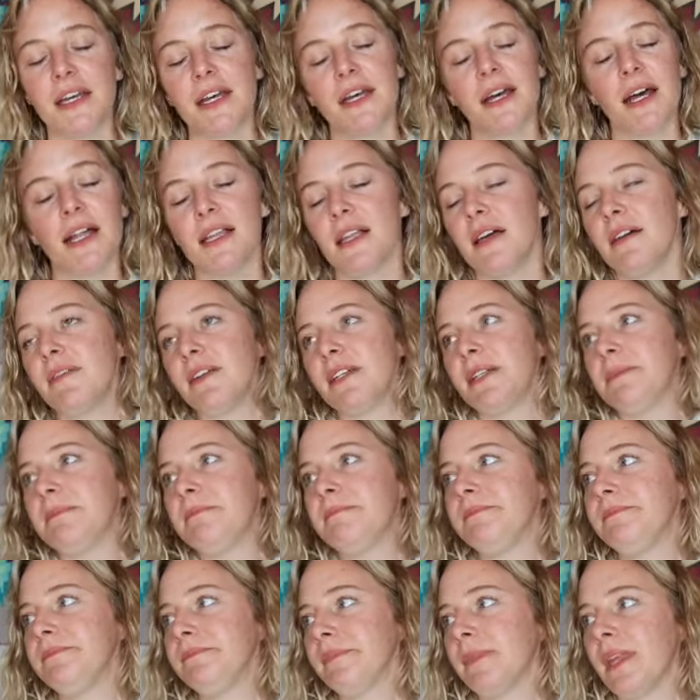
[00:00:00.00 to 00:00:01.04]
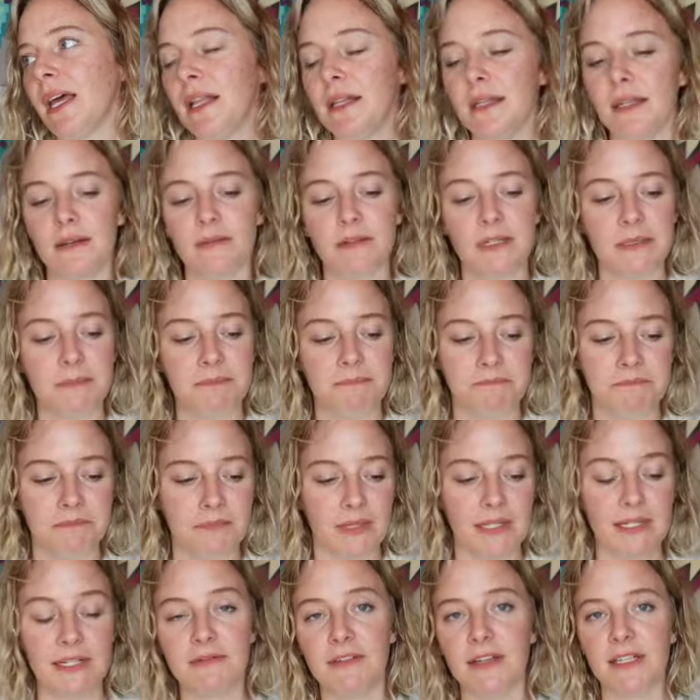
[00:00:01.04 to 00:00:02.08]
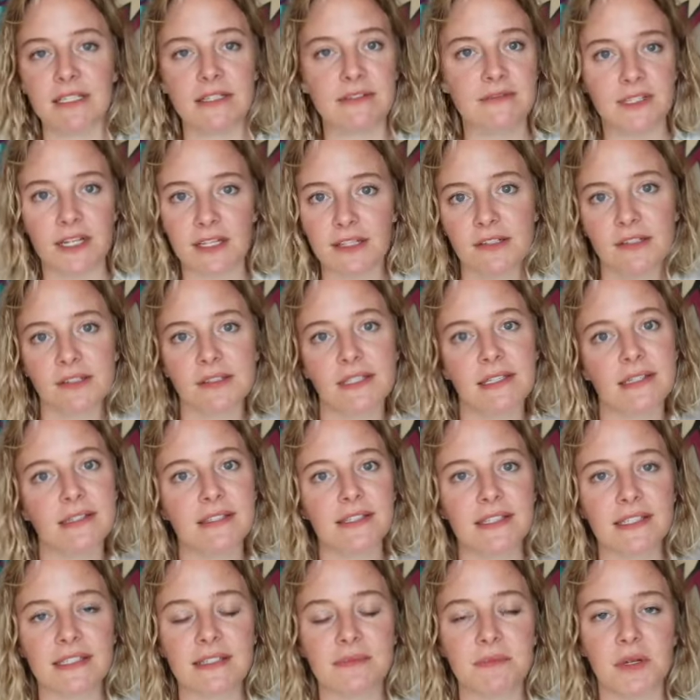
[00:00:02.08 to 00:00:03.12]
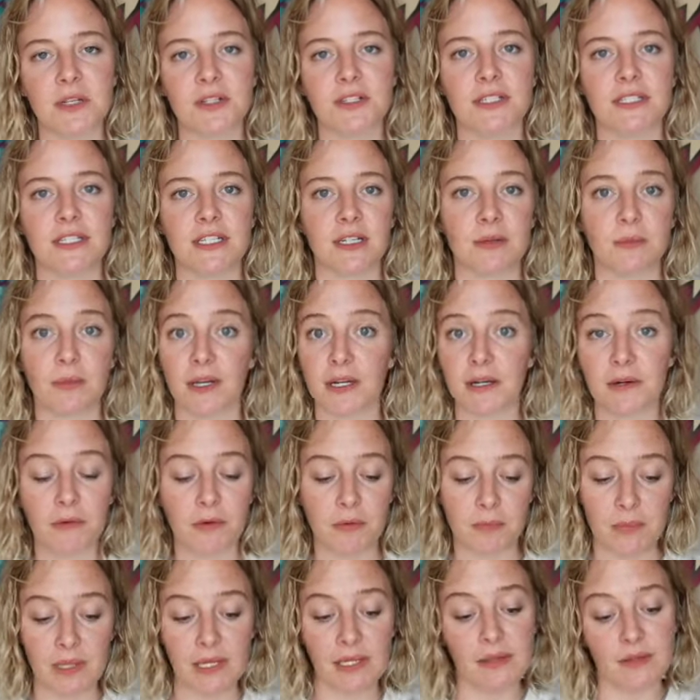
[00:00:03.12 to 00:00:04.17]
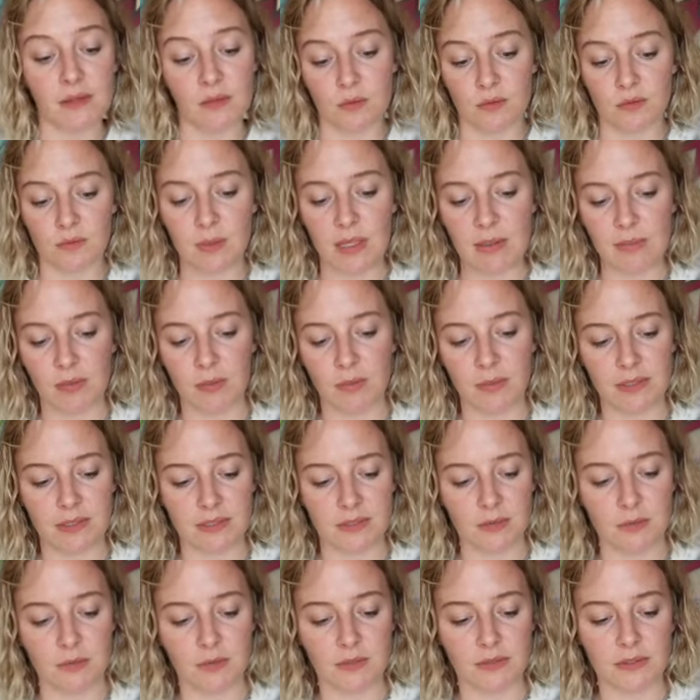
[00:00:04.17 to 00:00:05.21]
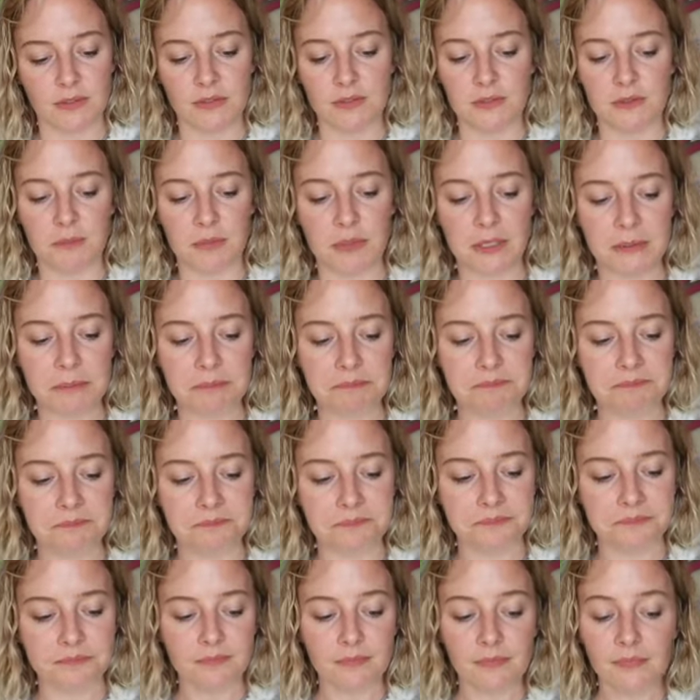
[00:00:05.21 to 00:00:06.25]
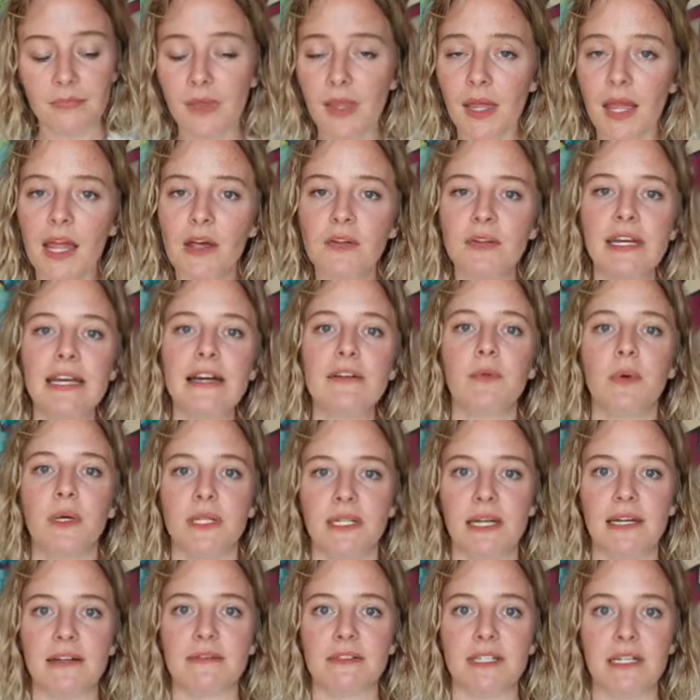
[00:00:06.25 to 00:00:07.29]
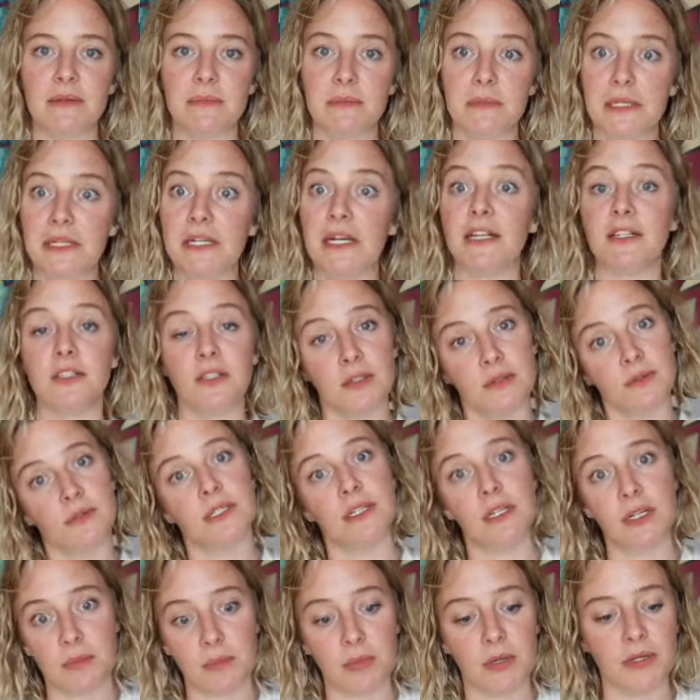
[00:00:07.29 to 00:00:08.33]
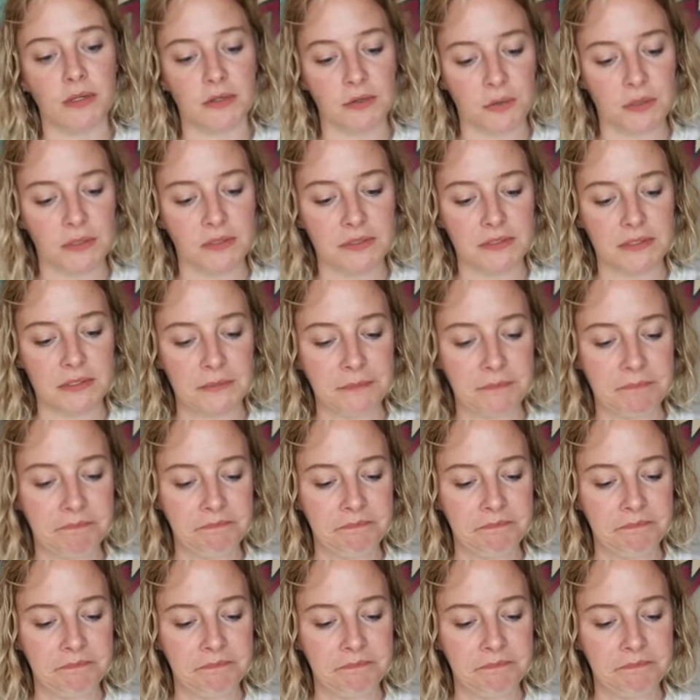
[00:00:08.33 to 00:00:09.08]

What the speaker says: I love it. I love it. And if I loved other things as much as Harry Potter, I would make those paper pieced quilts too, but I only have one lifetime and I chose Harry Potter quilts, so